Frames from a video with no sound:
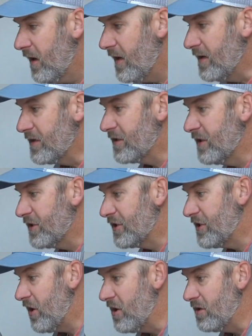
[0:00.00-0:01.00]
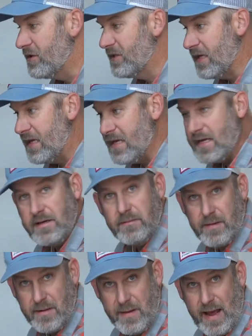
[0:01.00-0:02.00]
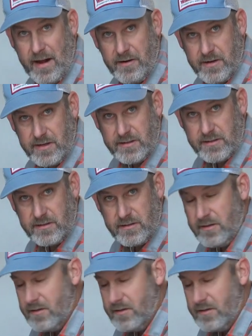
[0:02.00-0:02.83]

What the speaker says: it is gonna start to heat my batteries.